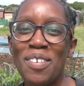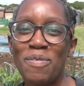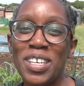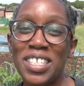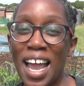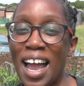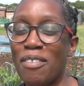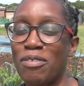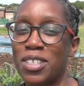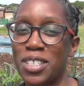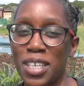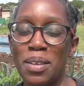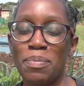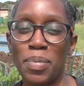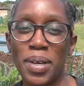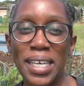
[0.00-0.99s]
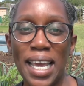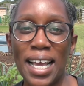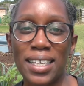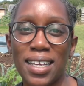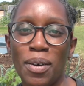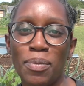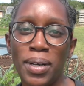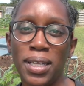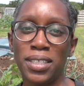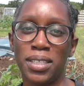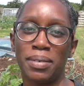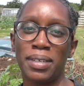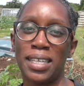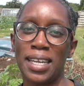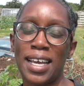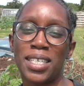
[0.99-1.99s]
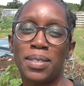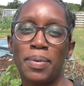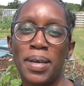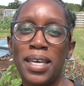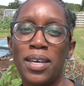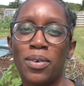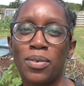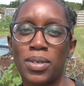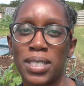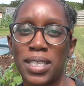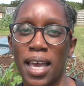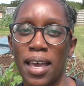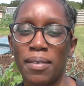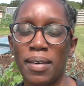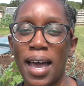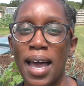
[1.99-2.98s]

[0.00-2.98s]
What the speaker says: which I haven't done, but yes, I will do in the next week or so.